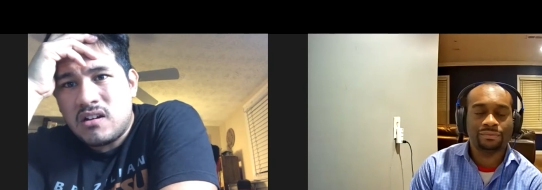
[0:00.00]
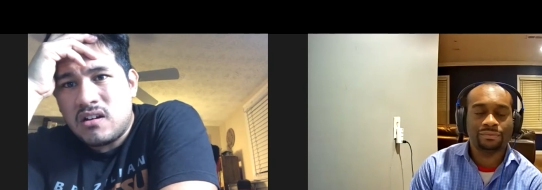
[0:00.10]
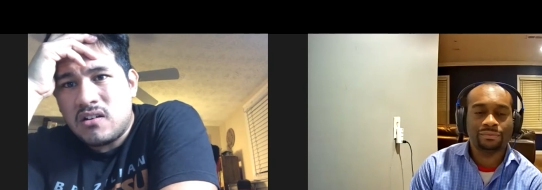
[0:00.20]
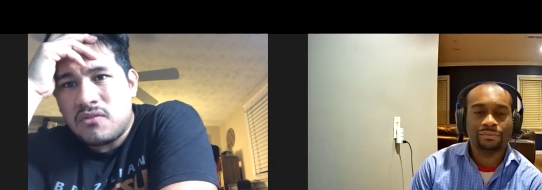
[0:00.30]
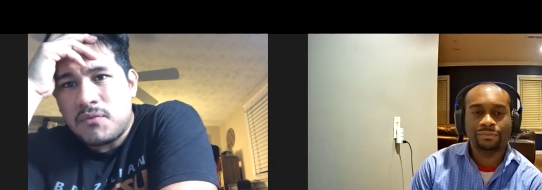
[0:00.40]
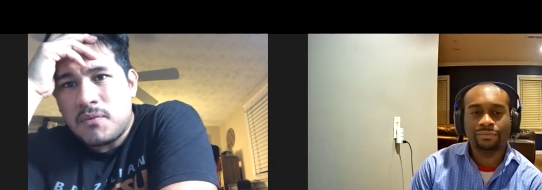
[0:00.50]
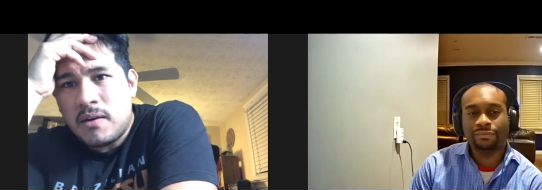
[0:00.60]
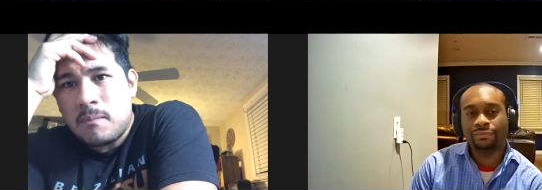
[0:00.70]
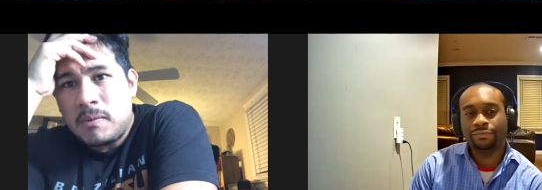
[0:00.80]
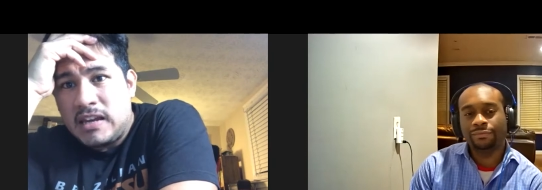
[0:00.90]
Speaker 1: of
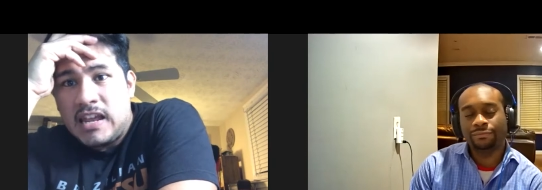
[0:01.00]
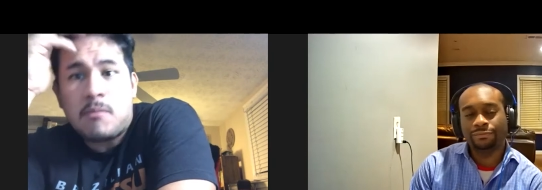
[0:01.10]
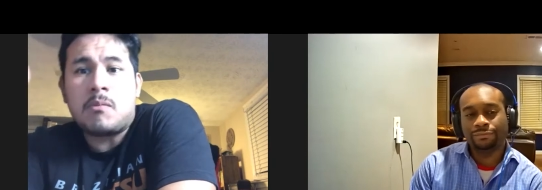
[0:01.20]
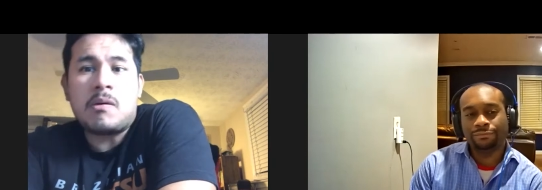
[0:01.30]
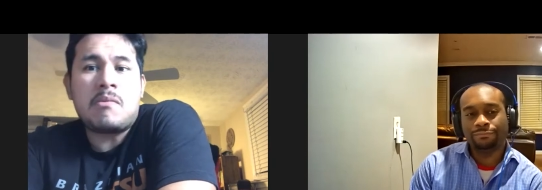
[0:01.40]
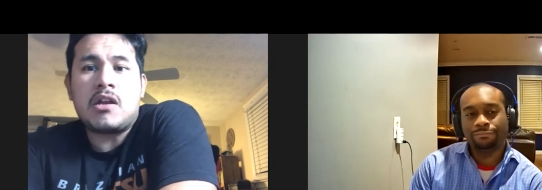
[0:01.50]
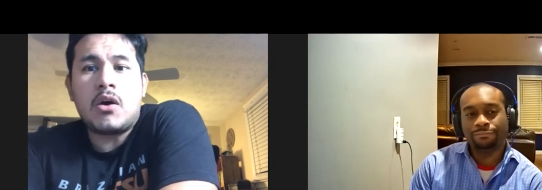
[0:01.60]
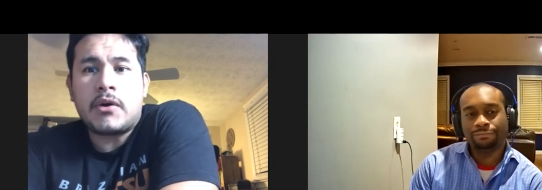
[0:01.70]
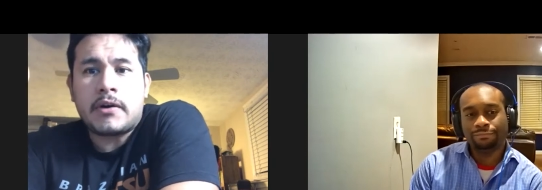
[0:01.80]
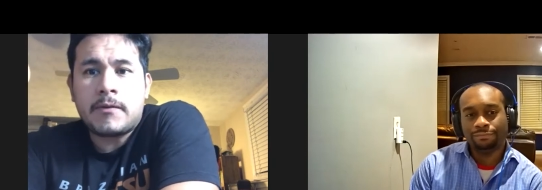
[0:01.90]
being able to be
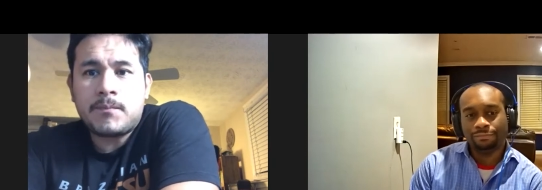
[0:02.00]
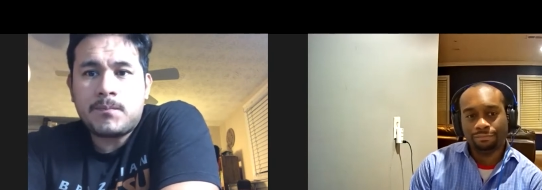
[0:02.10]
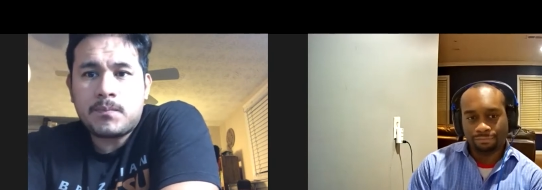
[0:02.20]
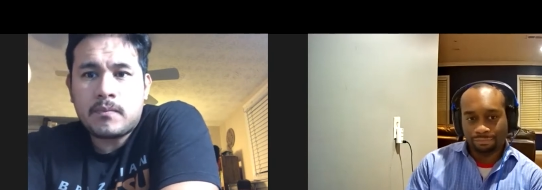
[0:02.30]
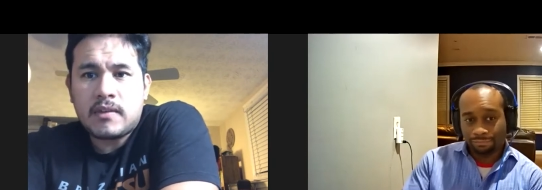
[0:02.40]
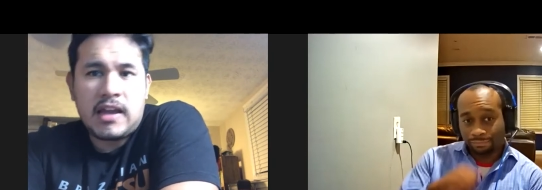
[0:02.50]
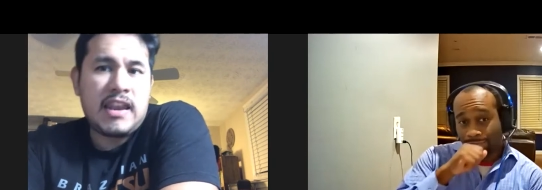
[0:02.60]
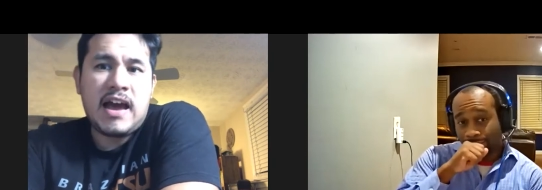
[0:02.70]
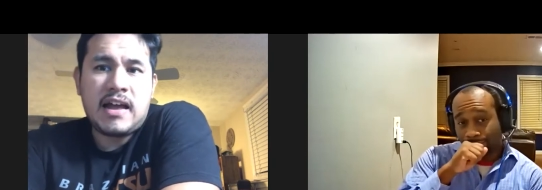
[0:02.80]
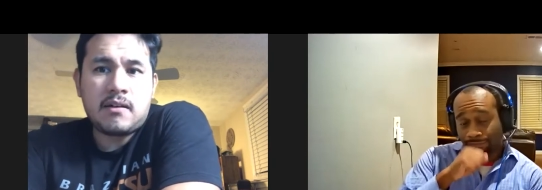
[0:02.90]
mediocre and
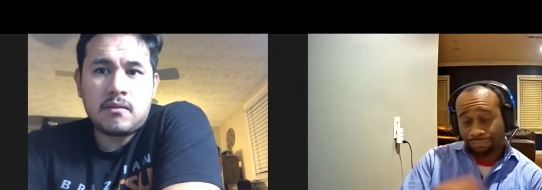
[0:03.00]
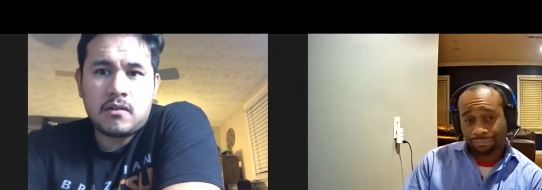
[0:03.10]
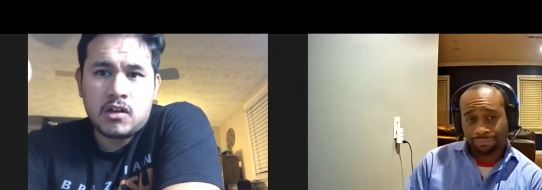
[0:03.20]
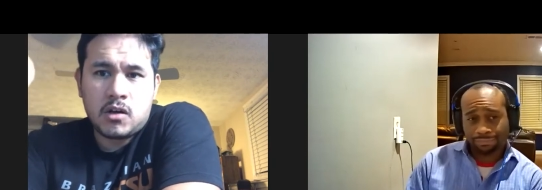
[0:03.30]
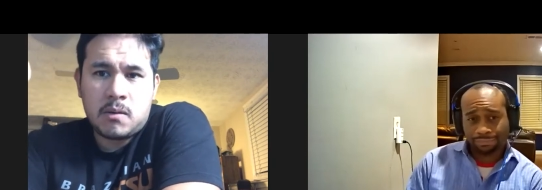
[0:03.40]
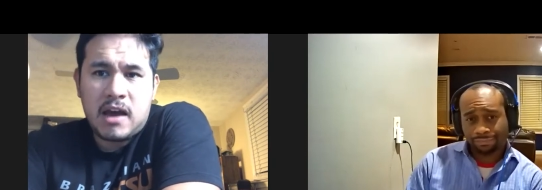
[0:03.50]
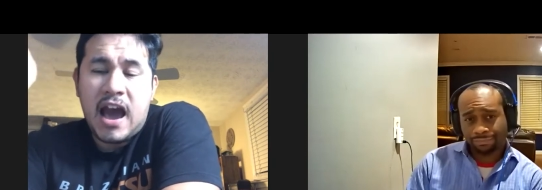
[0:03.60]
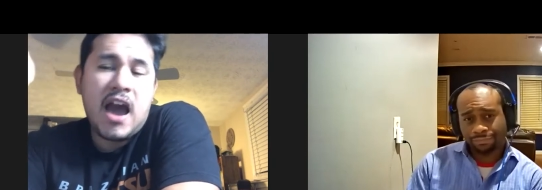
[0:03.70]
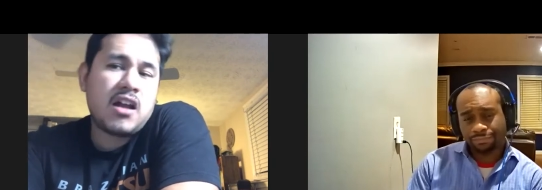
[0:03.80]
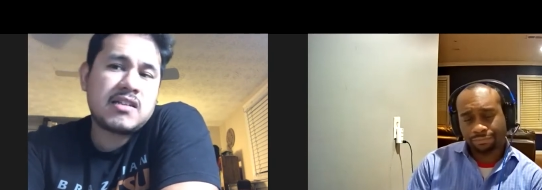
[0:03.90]
not you know what I mean.
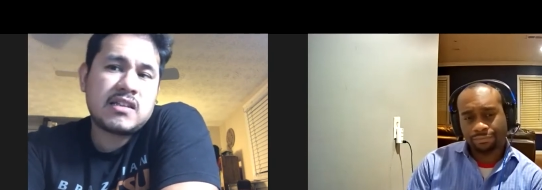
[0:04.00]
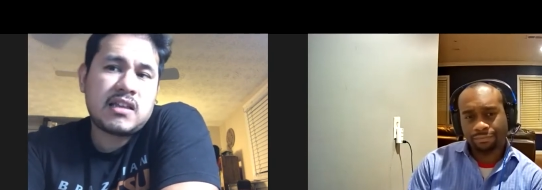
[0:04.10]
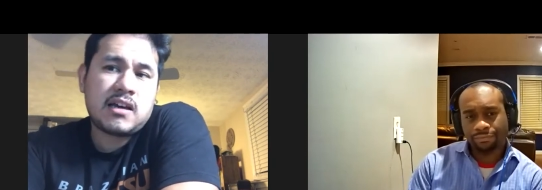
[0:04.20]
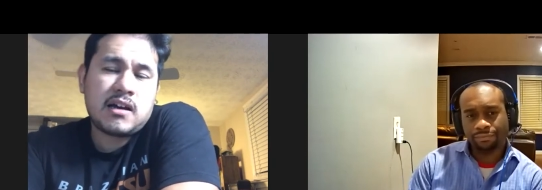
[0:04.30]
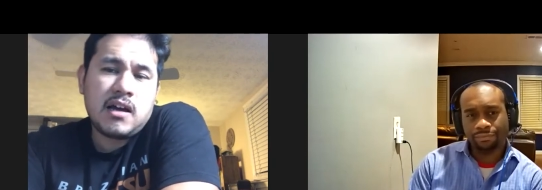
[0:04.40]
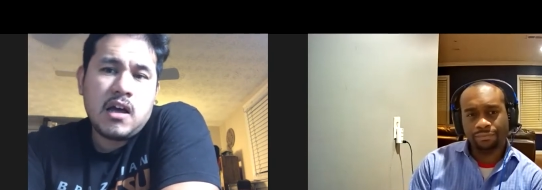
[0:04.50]
I honestly think.